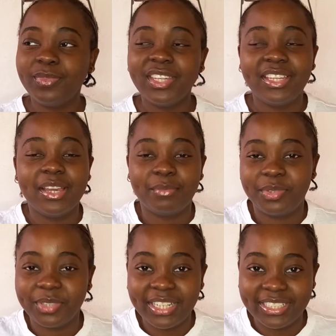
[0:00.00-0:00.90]
Yeah, I'm
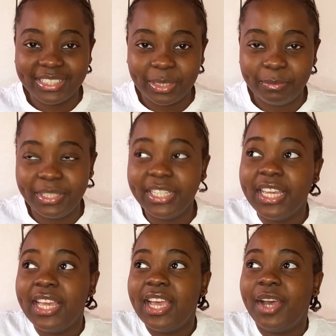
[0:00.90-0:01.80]
short and chubby.
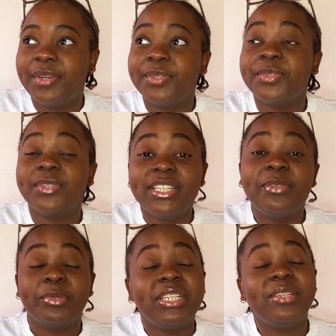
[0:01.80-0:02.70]
I was really,
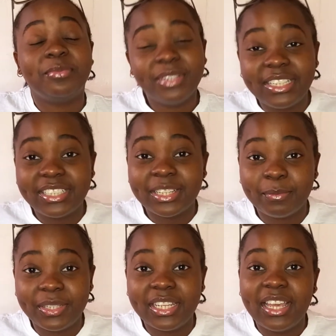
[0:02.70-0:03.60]
really, really
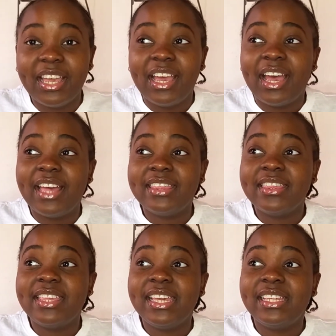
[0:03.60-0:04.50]
chubby.
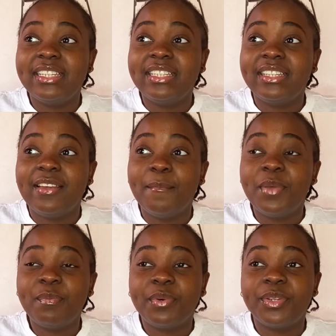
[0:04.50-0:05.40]
And then
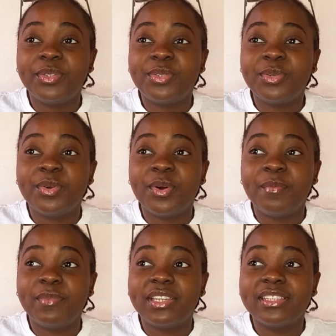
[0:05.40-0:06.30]
people used to call
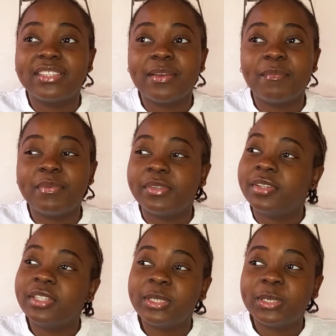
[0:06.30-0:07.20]
me... Some people,
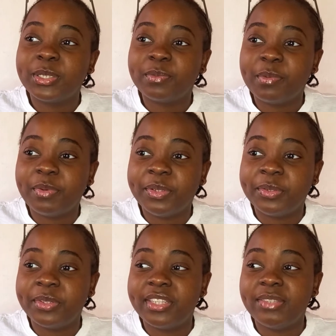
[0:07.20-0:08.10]
not a lot of people
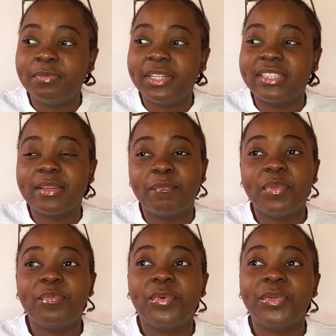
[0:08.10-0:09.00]
know this, but some
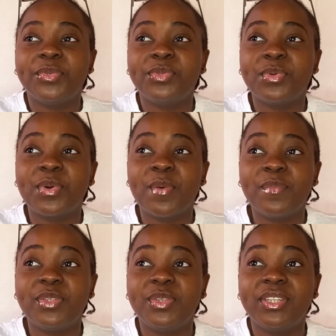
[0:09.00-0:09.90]
people used to call
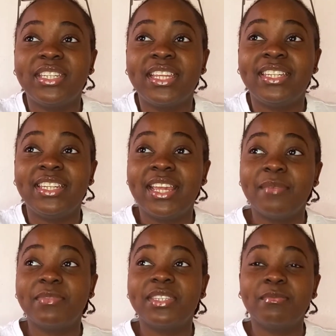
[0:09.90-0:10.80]
me certain
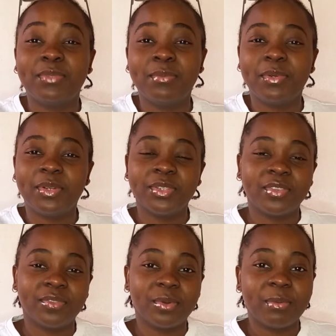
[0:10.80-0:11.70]
names simply because
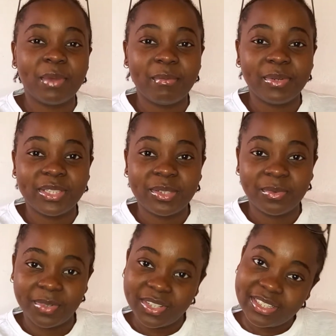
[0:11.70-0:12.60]
of the way my body
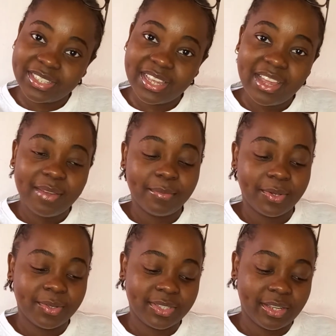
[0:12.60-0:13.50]
was,
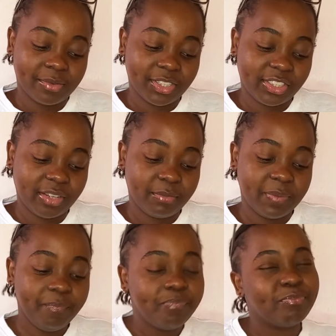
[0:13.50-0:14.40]
because I was chubby.
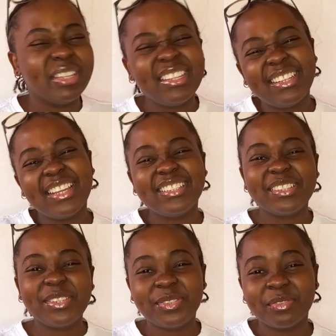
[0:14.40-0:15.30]
But then I
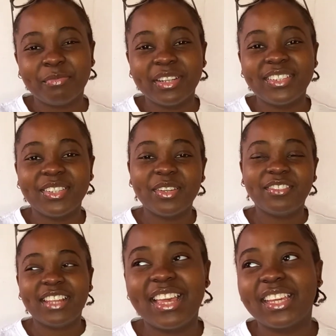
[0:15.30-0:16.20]
just used to brush it
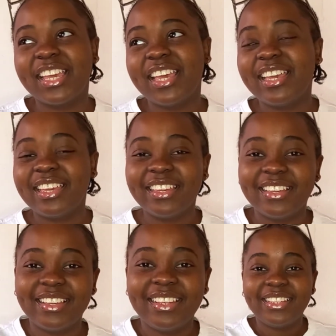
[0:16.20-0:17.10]
off like, eh,
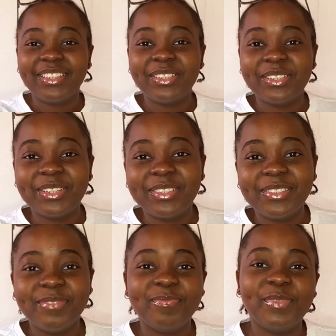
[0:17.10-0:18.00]
you know?
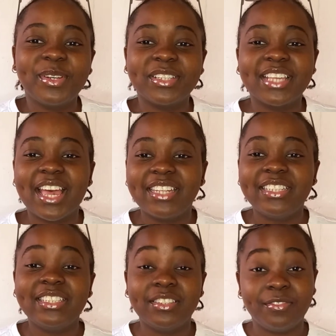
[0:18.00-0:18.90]
Because I
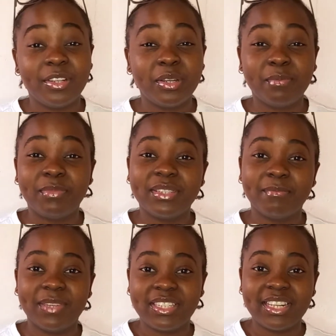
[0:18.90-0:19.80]
hadn't developed
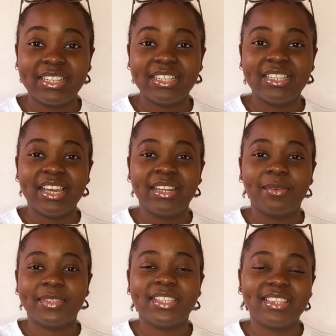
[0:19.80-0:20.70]
mentally and I
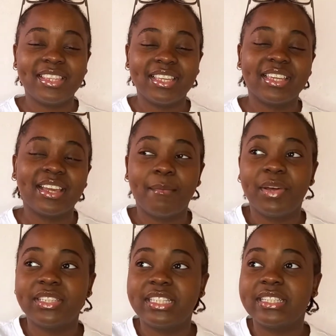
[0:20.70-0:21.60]
wasn't thinking
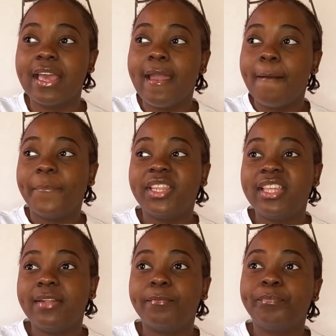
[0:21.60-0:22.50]
about it. But
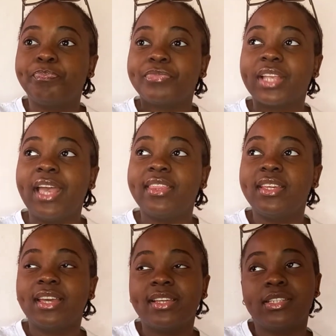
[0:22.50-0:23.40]
then I
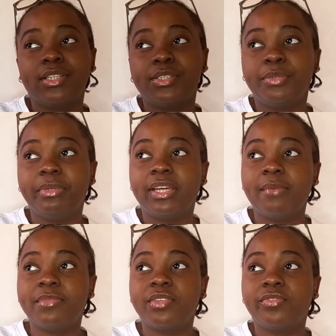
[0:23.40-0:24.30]
think I started to
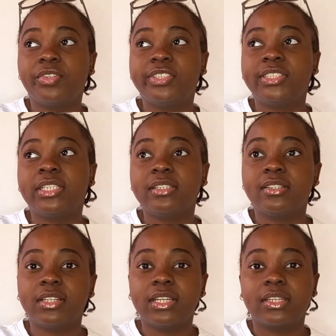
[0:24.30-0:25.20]
become self-conscious
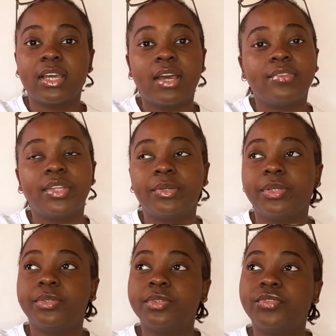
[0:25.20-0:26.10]
like after
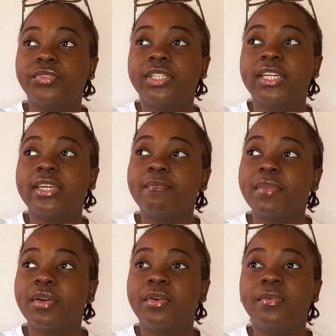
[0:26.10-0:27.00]
grade 12 when I came
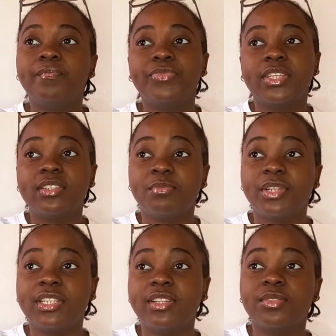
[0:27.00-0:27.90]
back home. Since
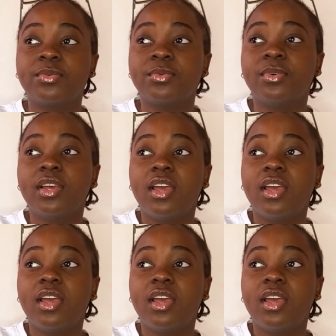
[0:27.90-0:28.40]
boarding school,